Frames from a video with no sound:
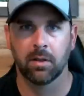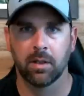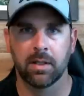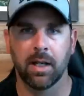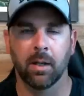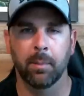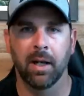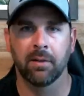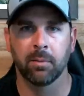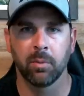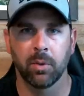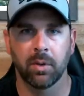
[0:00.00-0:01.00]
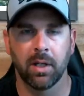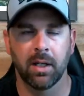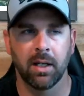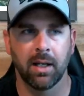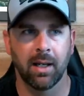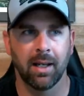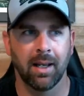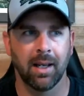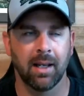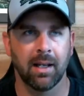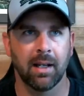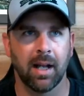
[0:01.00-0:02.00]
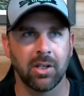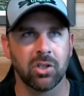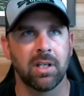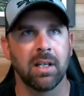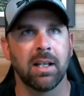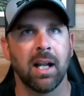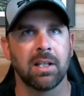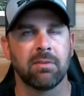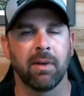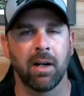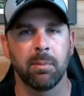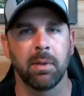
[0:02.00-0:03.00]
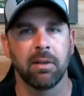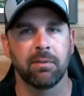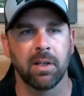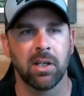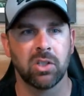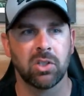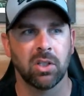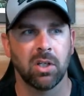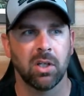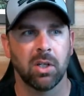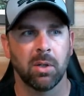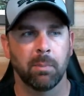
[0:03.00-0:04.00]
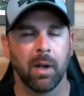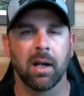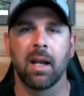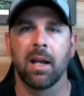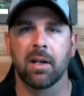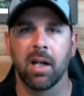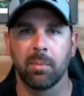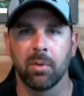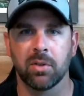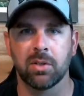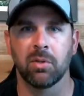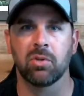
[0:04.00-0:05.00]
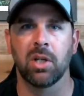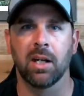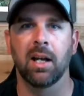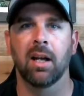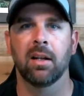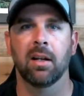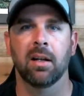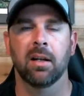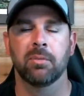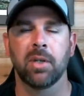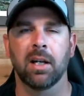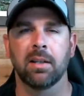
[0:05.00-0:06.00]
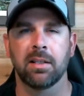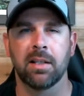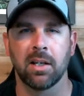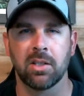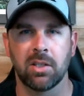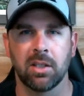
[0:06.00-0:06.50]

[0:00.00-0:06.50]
the tackleback from LureNet, and I just didn't catch very many fish, but I caught a couple. So check out uh, check out these catches